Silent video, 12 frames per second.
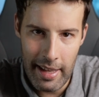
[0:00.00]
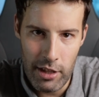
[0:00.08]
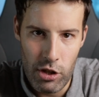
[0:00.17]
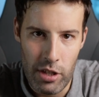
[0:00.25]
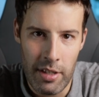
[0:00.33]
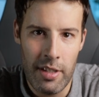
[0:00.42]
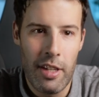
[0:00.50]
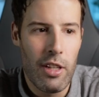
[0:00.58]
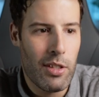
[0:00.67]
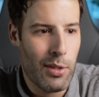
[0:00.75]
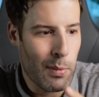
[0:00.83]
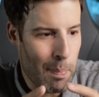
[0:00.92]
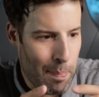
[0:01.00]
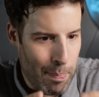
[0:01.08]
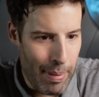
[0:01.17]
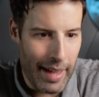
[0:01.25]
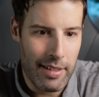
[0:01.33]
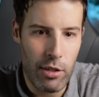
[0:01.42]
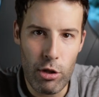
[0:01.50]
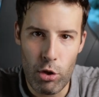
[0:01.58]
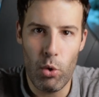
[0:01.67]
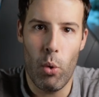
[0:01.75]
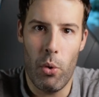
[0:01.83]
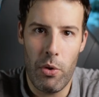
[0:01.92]
nation to better
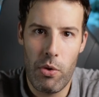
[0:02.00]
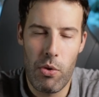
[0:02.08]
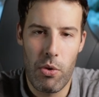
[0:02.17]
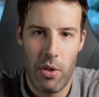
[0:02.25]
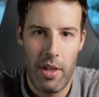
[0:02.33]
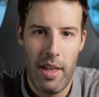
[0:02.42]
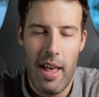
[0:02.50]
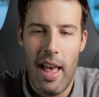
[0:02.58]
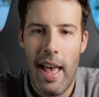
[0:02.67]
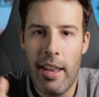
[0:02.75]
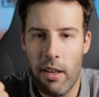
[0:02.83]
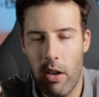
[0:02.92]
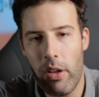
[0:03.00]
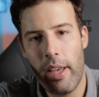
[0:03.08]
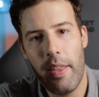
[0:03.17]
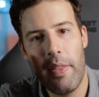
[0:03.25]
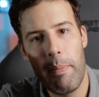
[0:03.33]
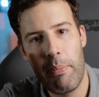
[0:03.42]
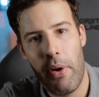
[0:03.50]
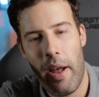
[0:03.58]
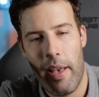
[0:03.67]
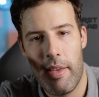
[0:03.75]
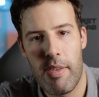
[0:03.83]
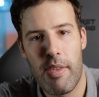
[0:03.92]
shores. And look at the
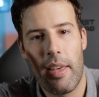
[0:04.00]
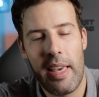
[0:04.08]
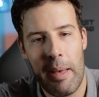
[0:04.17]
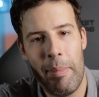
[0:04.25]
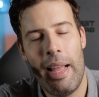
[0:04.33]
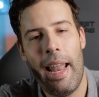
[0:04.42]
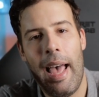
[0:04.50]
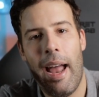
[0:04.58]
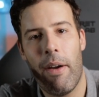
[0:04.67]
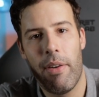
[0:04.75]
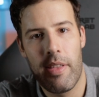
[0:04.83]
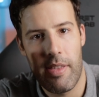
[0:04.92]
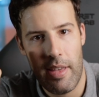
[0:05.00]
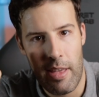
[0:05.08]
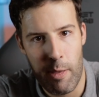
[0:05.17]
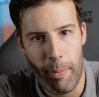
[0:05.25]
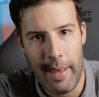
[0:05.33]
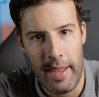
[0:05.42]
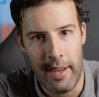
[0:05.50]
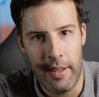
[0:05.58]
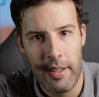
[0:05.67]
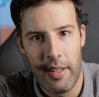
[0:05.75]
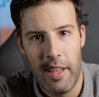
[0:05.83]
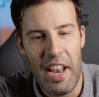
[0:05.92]
price Kamala Harris is
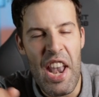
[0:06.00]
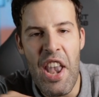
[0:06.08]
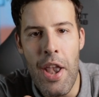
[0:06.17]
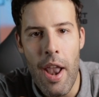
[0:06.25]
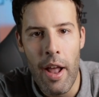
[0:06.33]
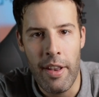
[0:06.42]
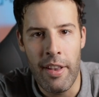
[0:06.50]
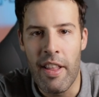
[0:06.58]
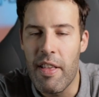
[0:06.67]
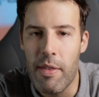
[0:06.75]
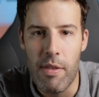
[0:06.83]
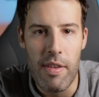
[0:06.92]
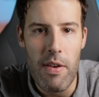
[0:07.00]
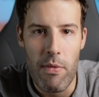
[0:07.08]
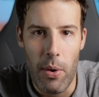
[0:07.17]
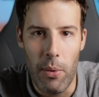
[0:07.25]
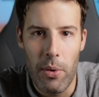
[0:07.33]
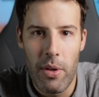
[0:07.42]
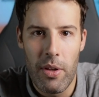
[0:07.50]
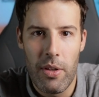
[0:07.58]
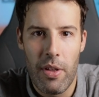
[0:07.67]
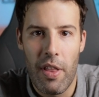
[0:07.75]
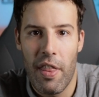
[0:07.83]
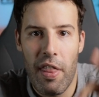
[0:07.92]
paying. None, zero,
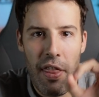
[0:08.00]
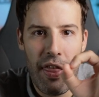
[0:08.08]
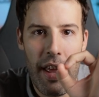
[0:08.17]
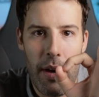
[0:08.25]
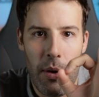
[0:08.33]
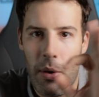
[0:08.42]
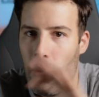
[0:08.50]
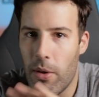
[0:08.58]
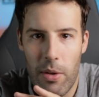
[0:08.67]
zero,